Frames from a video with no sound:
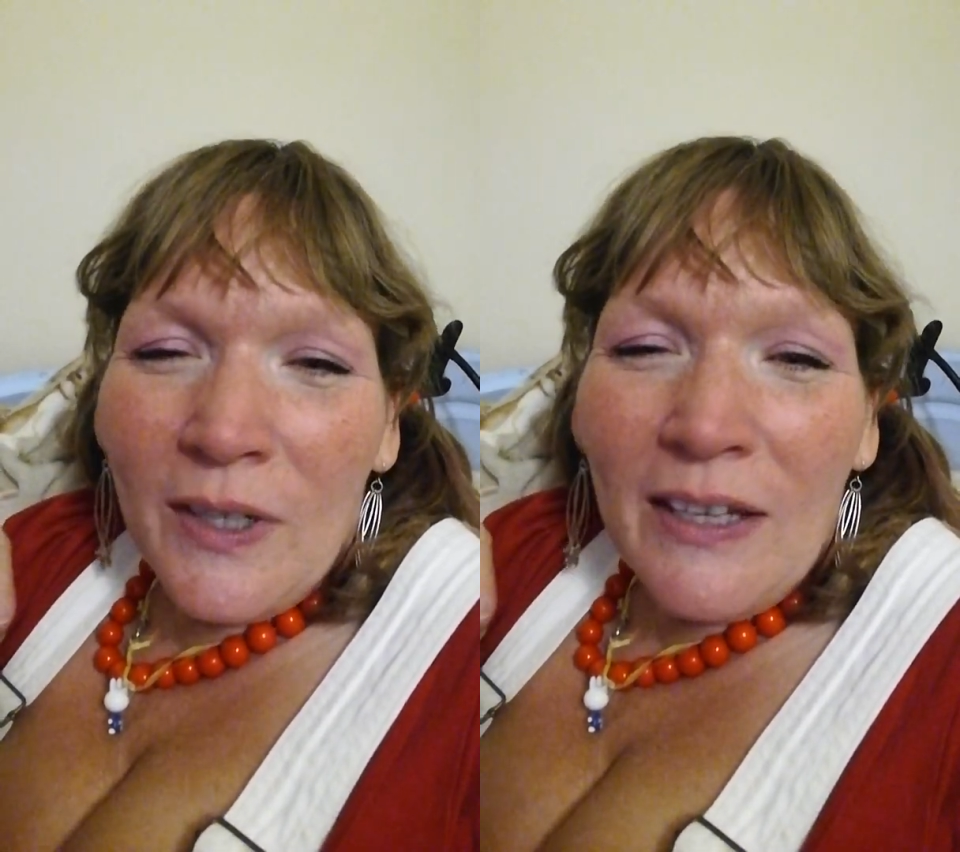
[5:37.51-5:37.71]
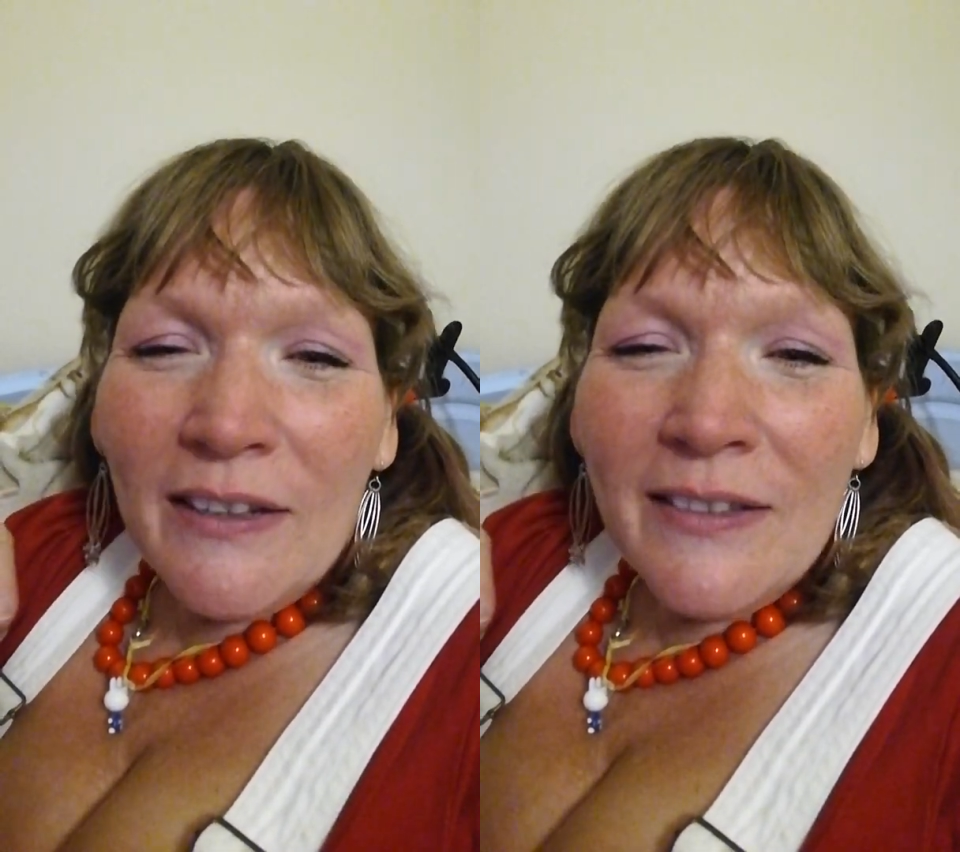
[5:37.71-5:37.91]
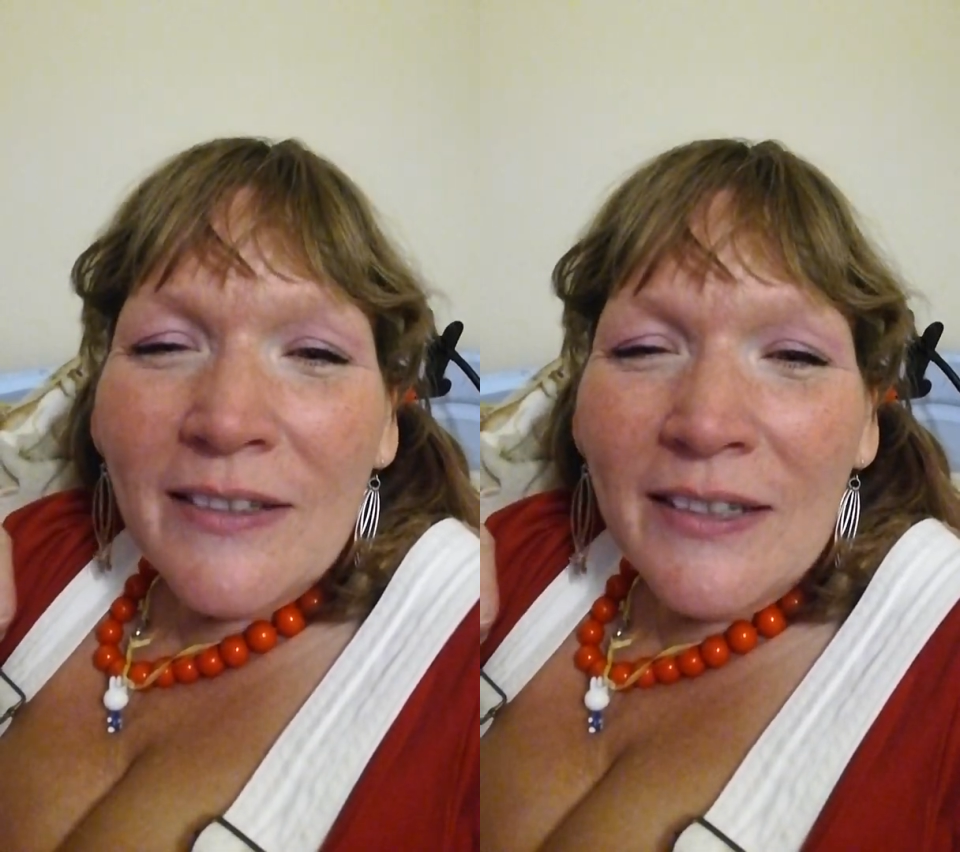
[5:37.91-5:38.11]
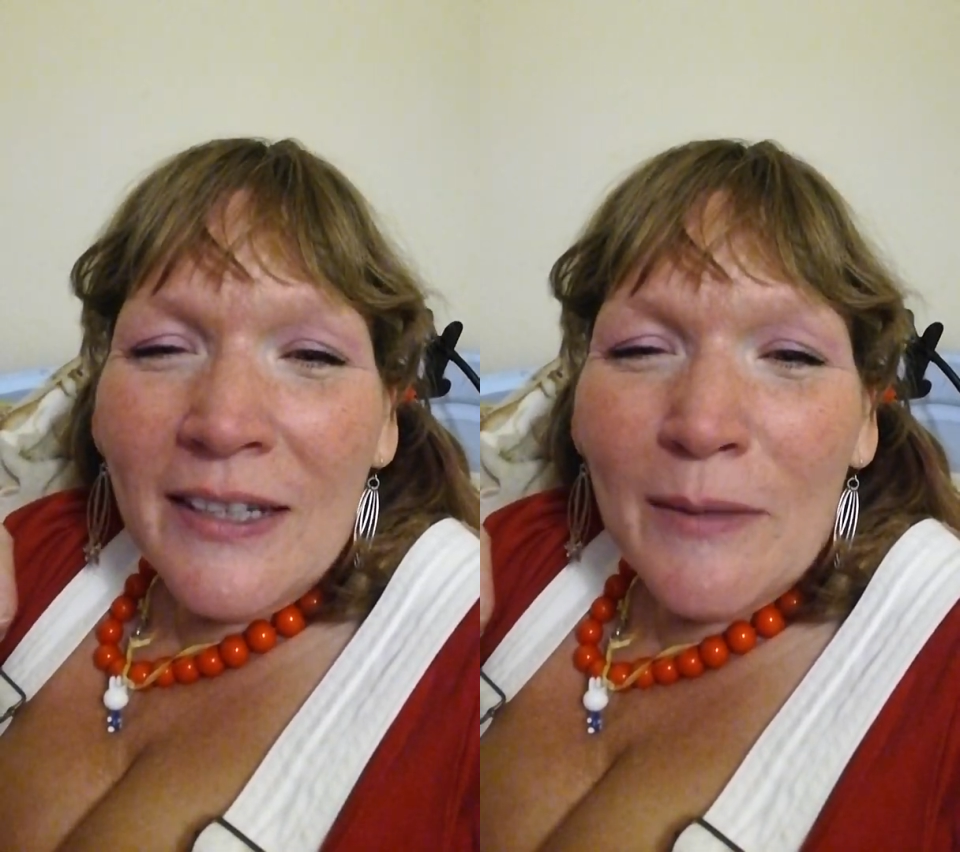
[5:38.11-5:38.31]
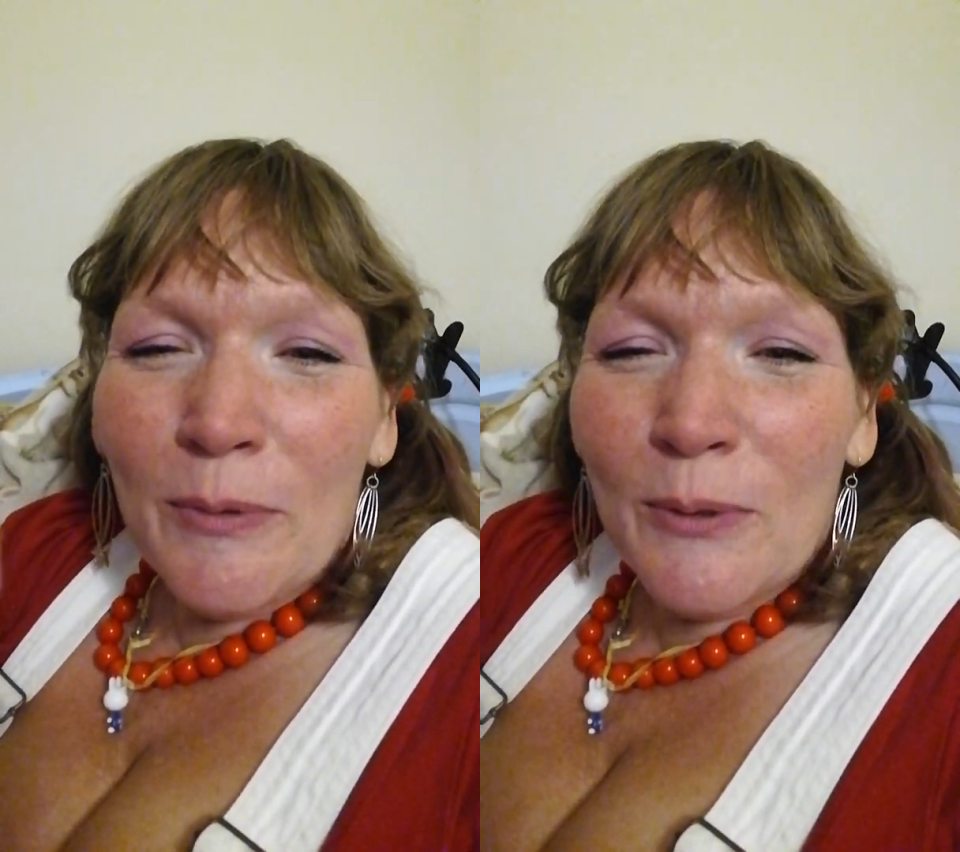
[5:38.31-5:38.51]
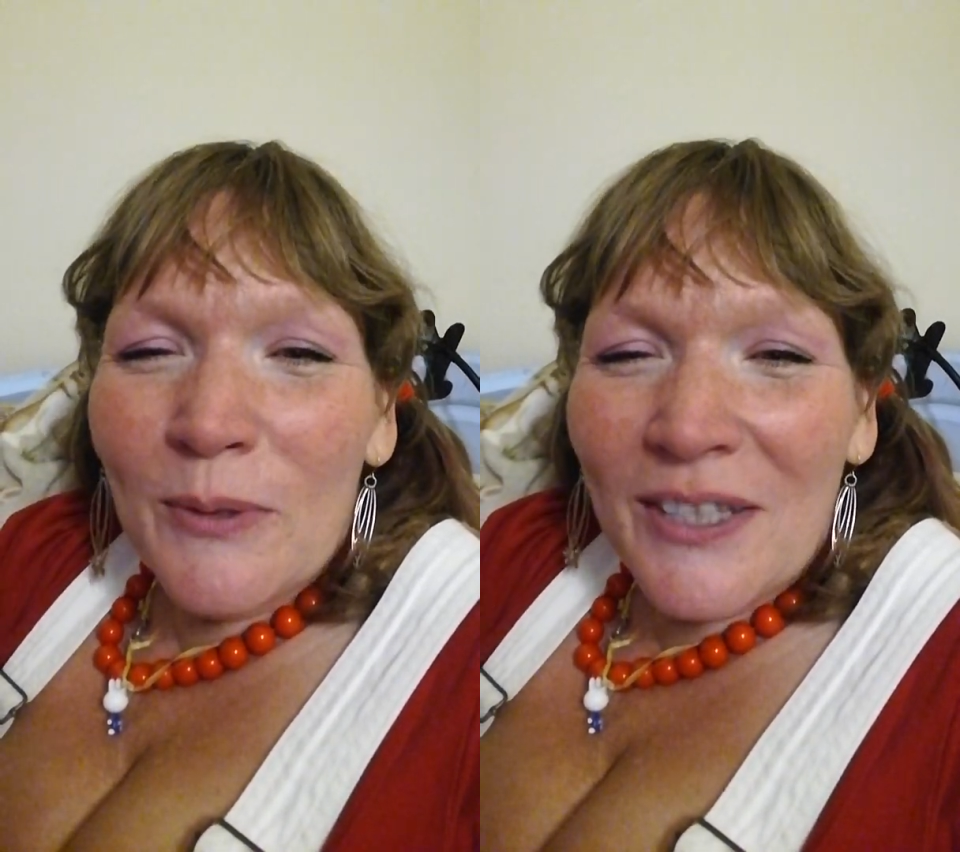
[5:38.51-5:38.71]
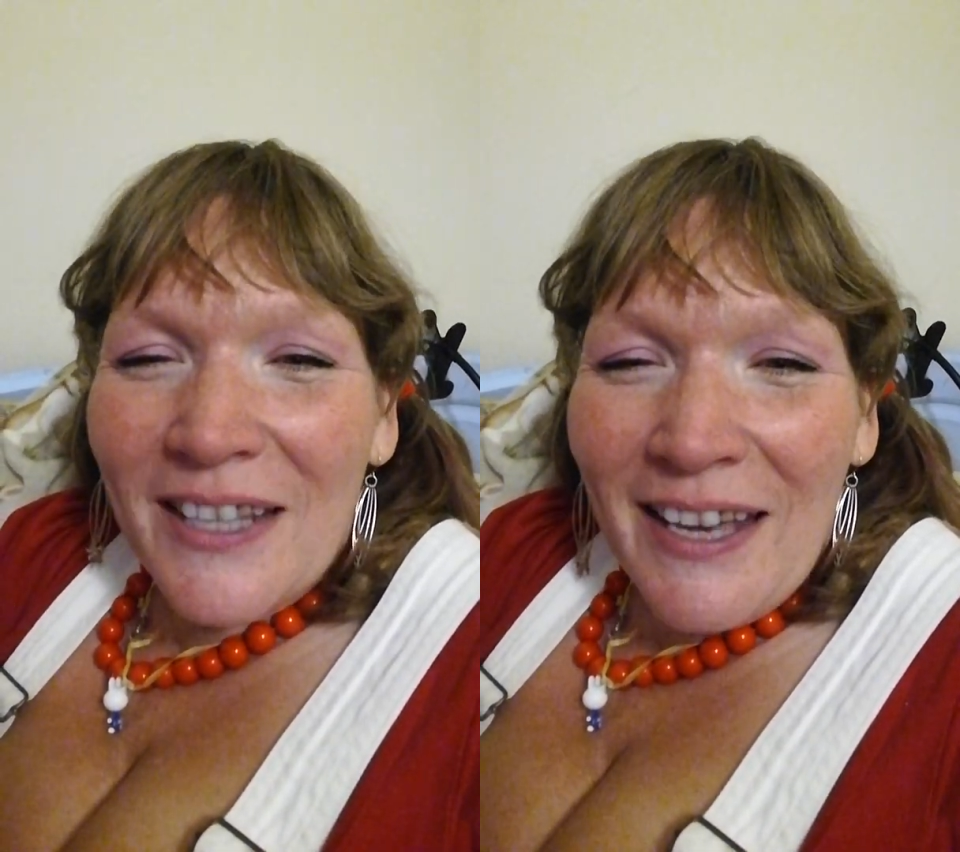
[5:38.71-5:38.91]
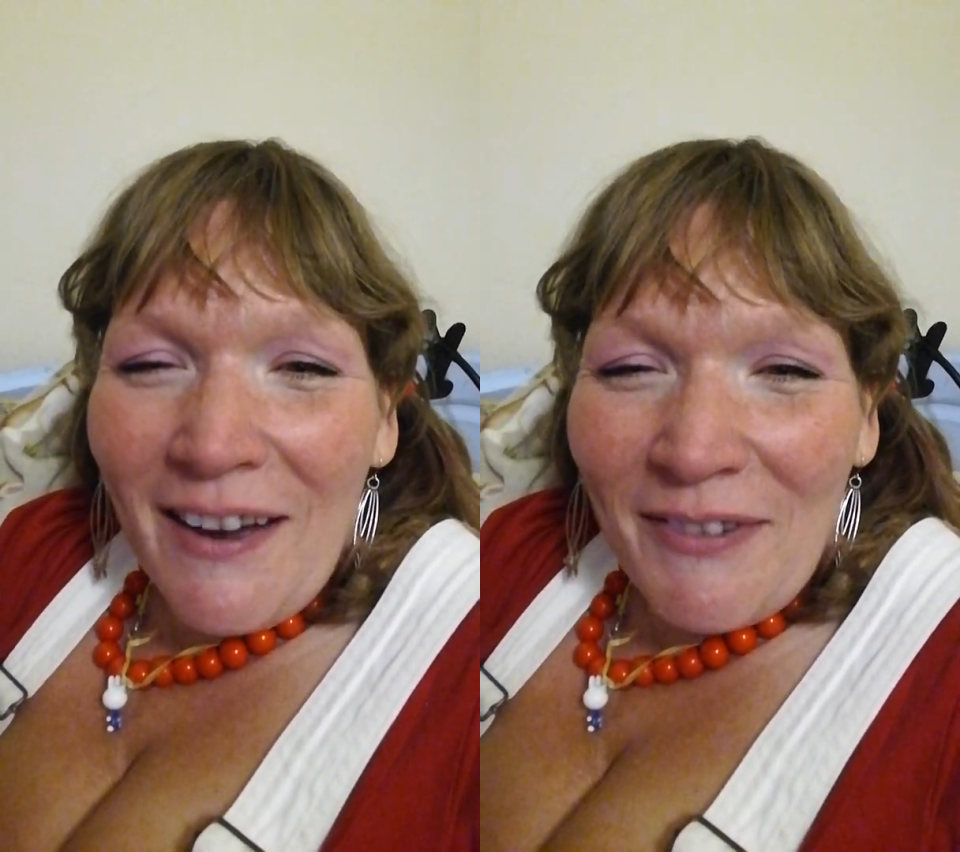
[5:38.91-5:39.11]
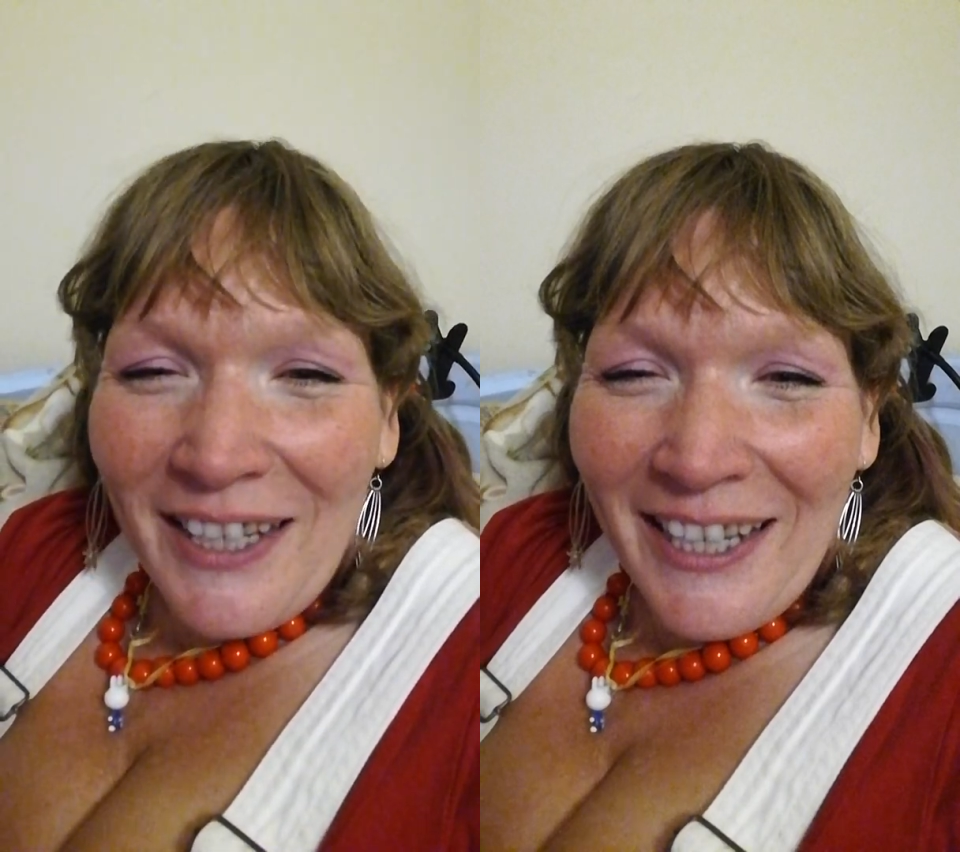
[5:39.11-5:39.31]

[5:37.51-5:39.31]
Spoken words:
London airport to the other